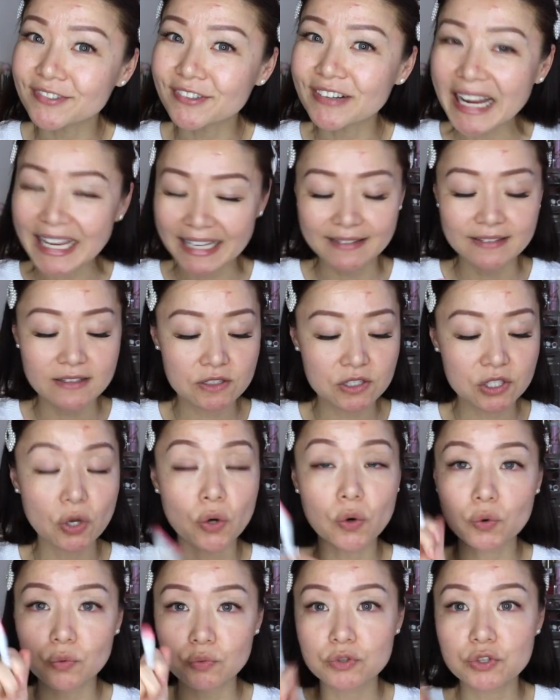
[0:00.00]
Right,
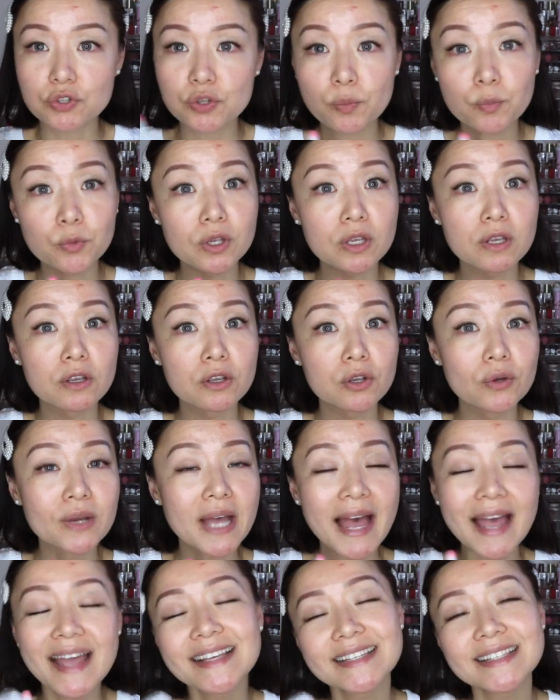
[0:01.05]
so zooming you
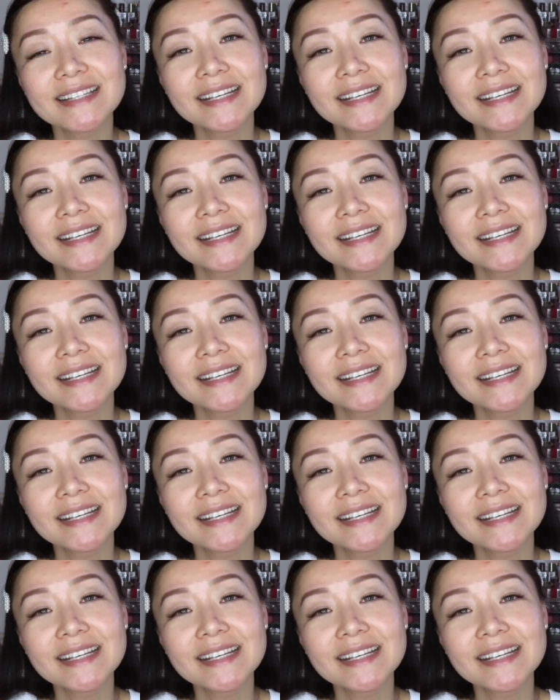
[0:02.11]
guys